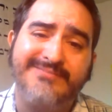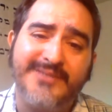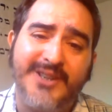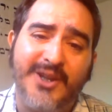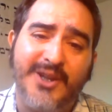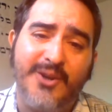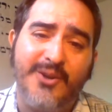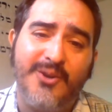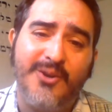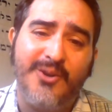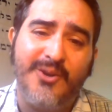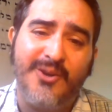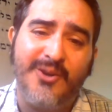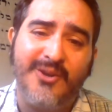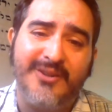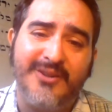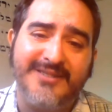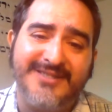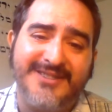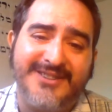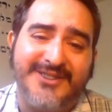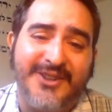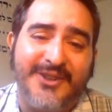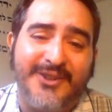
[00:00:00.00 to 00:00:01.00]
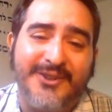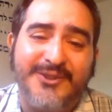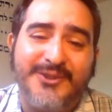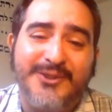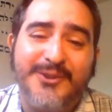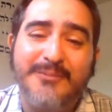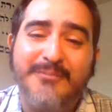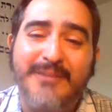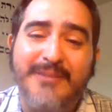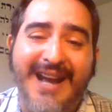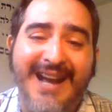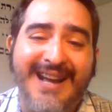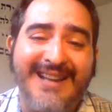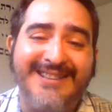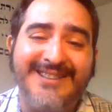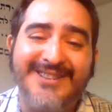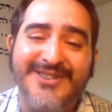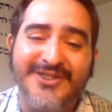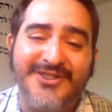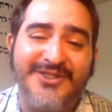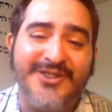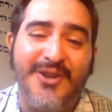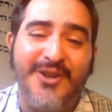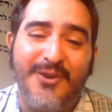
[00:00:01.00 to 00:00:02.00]
Oh, so too bad.
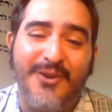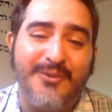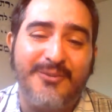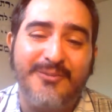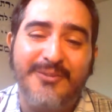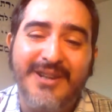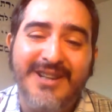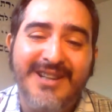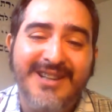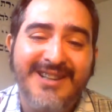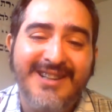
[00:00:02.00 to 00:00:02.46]
There's no